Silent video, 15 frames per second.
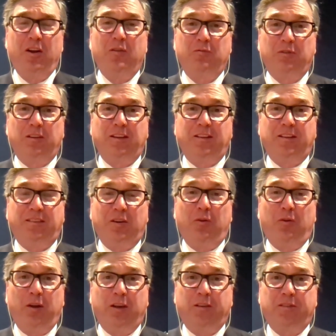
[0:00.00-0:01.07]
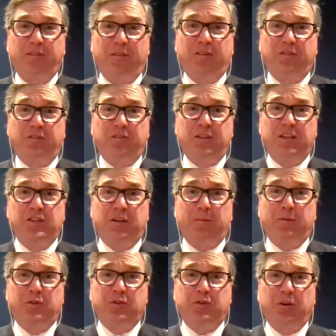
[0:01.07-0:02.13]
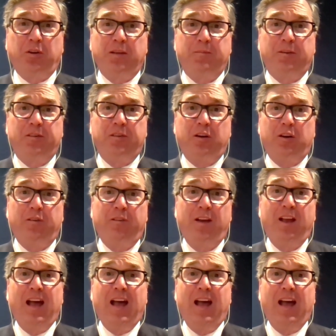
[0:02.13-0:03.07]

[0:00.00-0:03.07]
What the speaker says: releasing oil from the Strategic Petroleum Reserve.